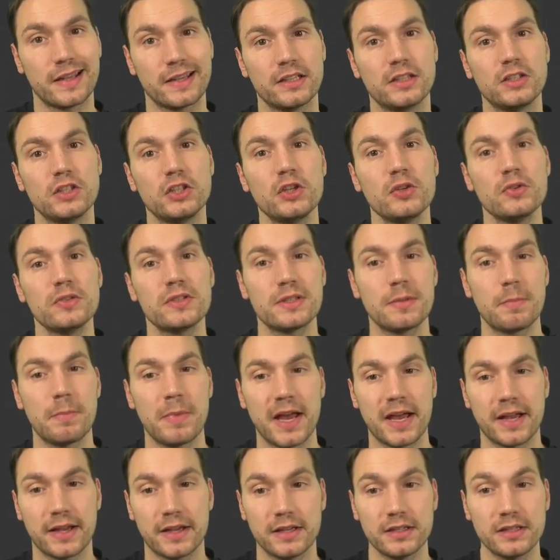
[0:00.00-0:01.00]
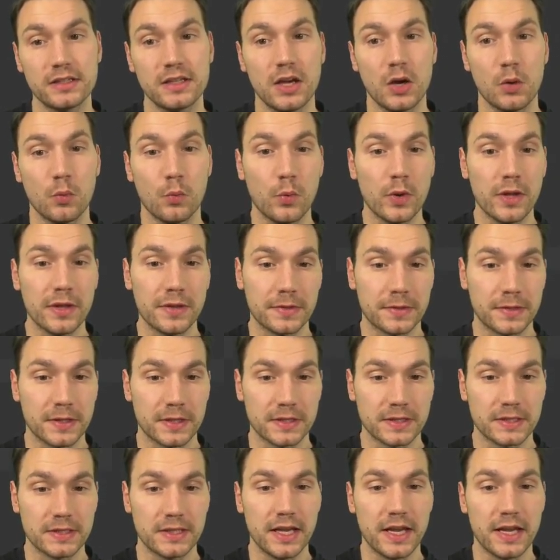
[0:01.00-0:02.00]
I can use the back-end with the
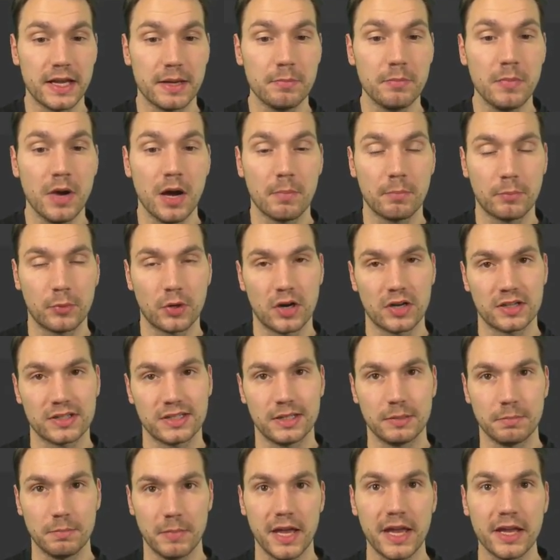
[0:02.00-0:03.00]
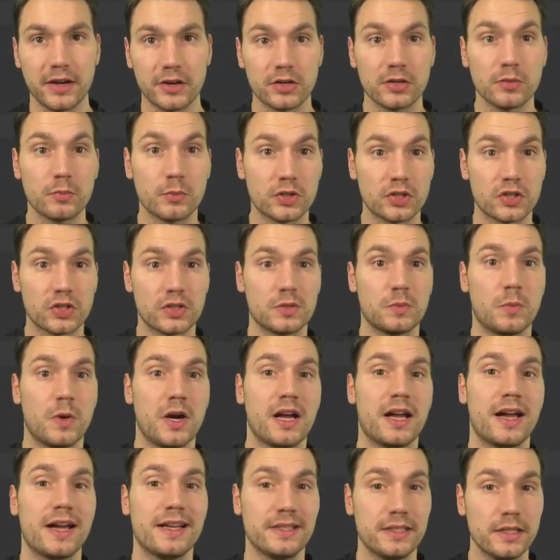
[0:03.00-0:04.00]
same proxied manner, which is
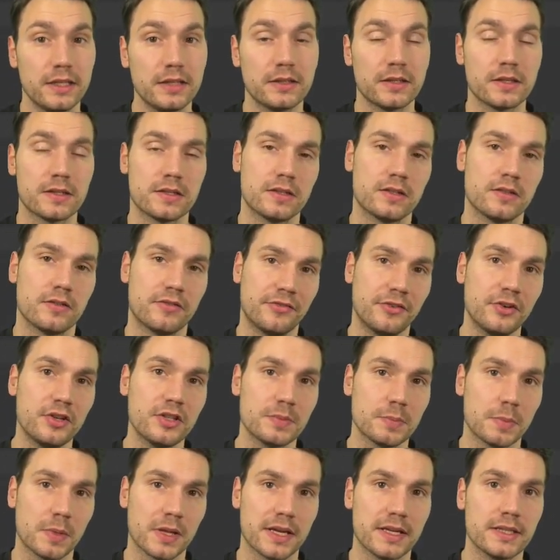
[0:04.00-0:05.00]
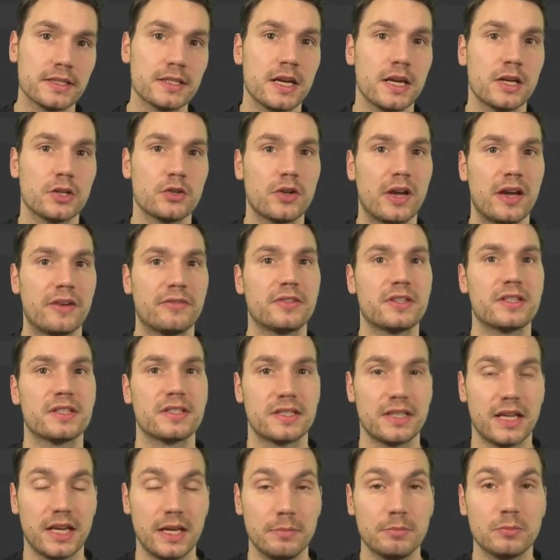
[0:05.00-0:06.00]
why I did this in the first place, to have the
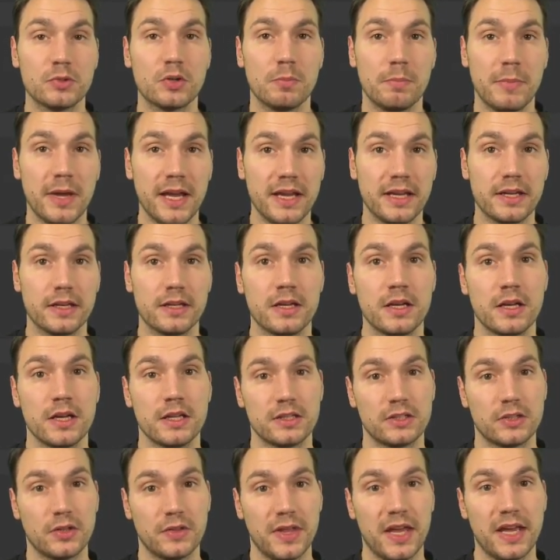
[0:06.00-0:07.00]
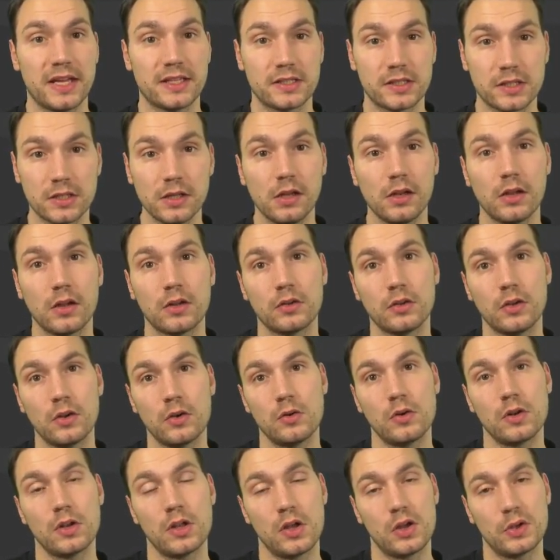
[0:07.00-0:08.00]
same domain. So that's still on
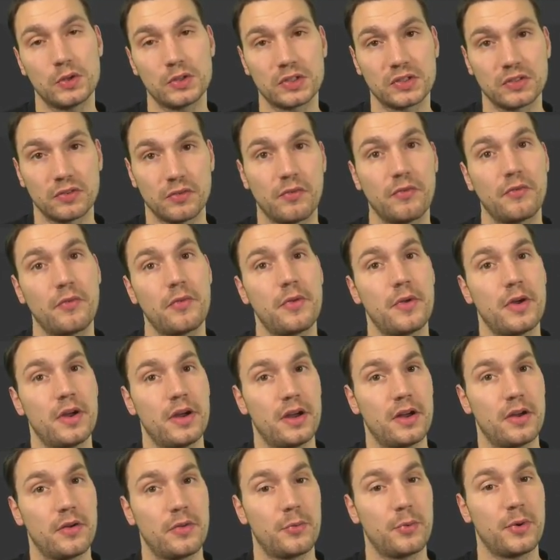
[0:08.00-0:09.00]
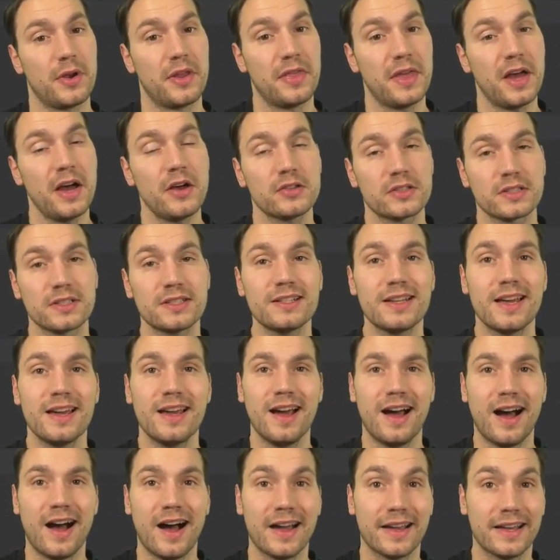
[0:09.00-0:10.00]
localhost 3000,
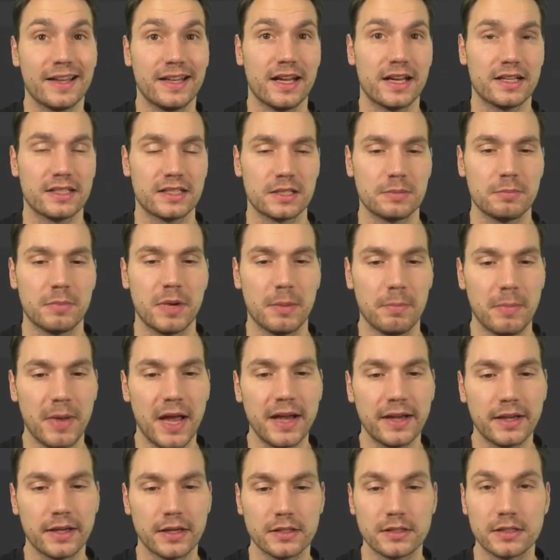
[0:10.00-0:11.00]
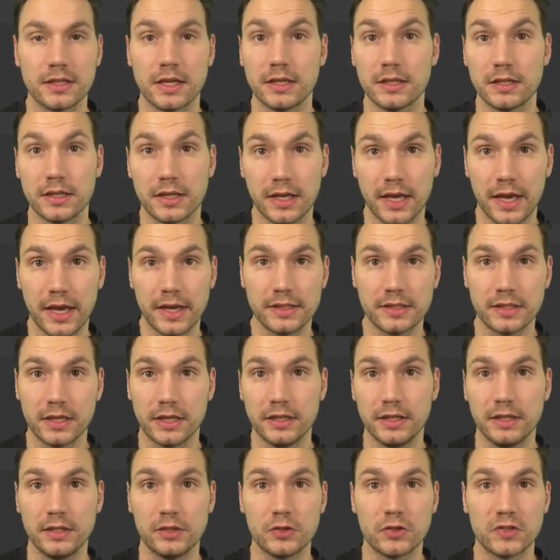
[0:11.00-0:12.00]
I can access my back-end, and in case
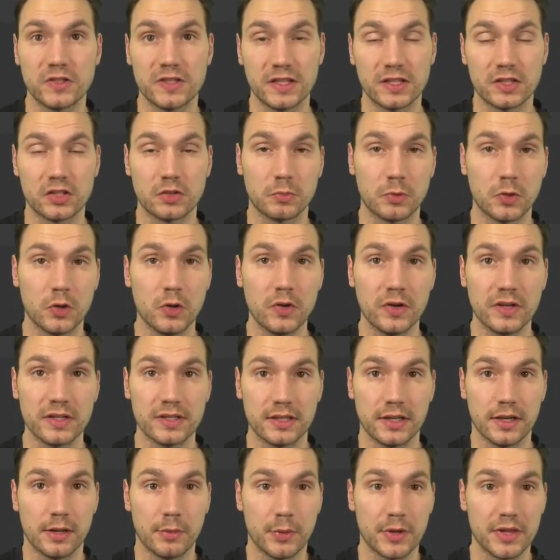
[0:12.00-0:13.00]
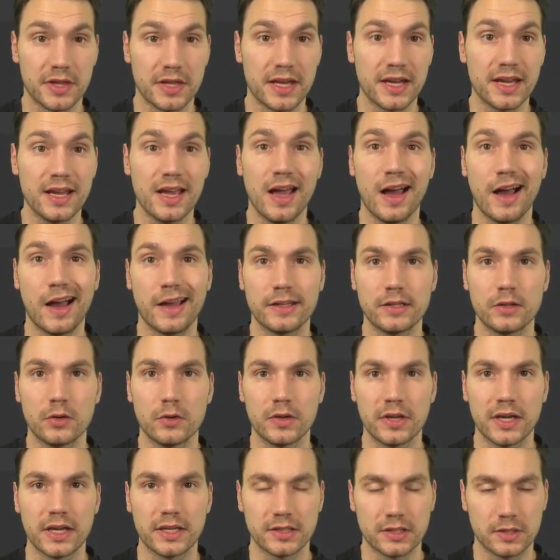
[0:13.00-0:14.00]
I need to send some cookies and everything, I
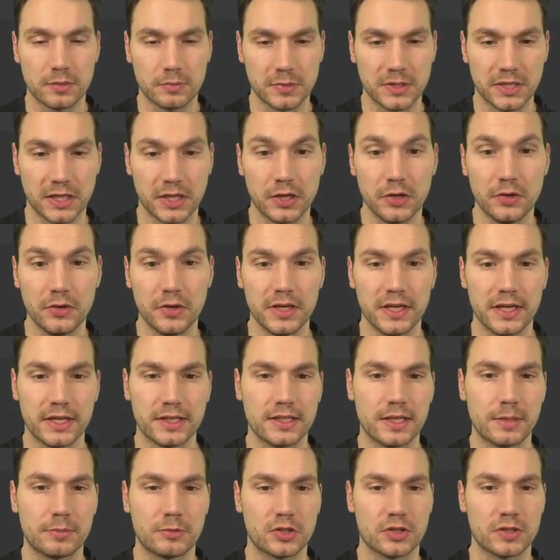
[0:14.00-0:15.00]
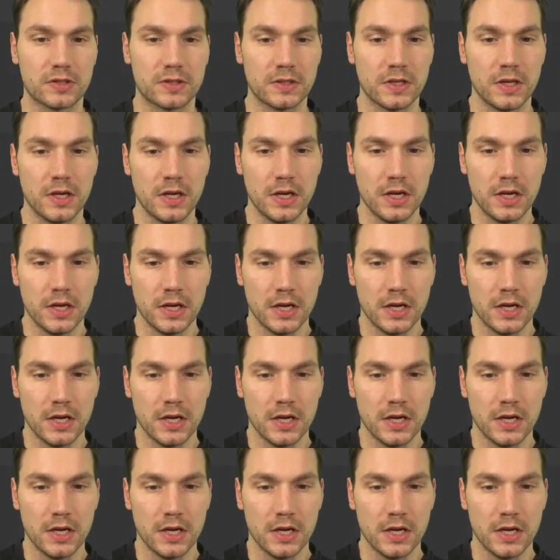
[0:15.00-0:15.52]
don't get some security exceptions.